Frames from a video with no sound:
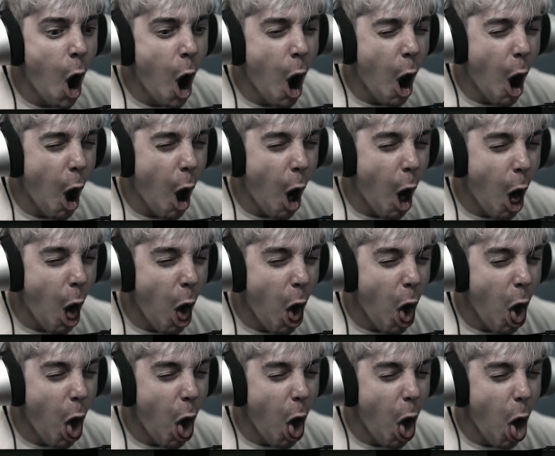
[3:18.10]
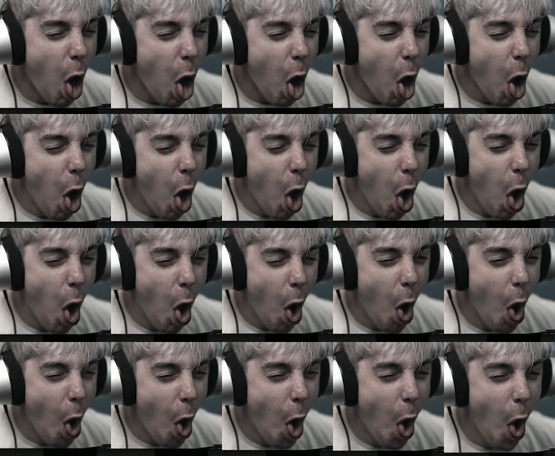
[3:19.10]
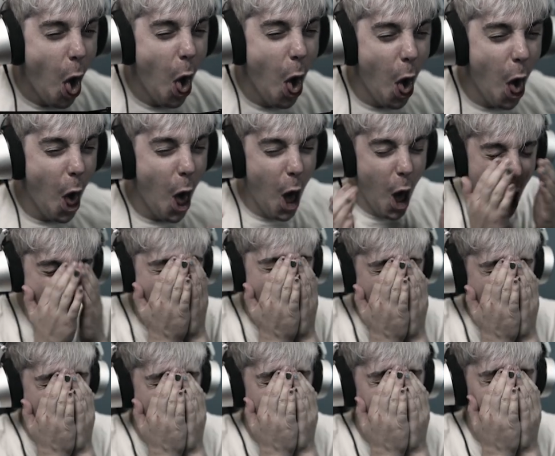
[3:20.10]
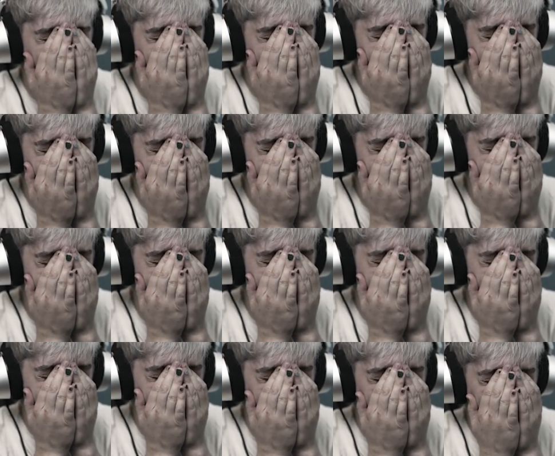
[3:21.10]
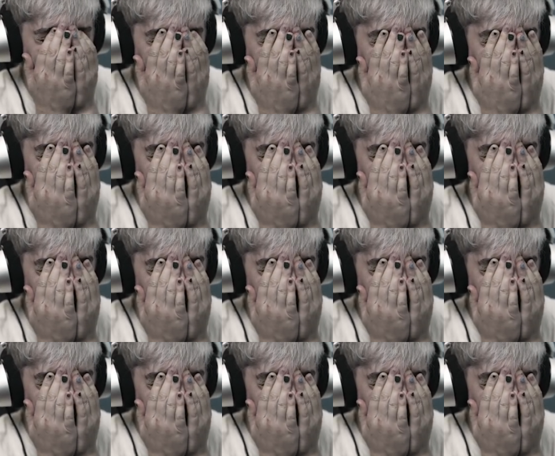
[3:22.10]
[no speech]